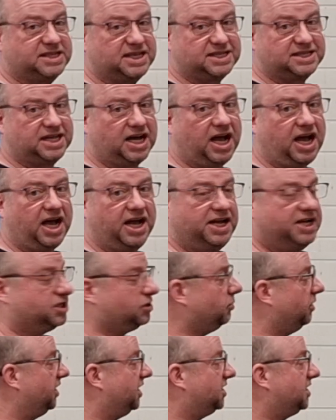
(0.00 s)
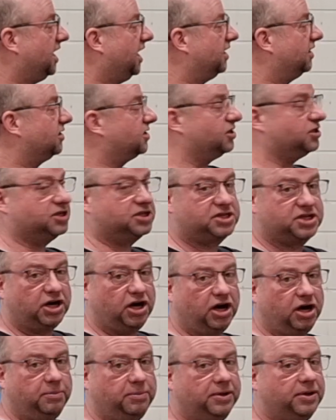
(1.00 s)
That's the highest. When this handle's at the
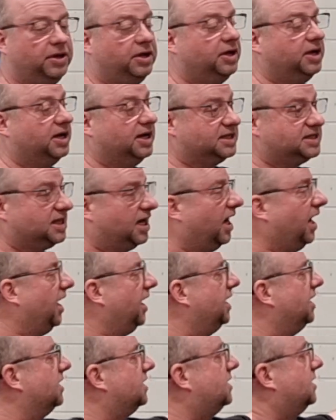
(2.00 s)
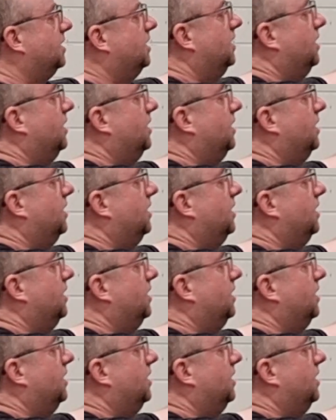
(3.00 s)
top, that's the highest.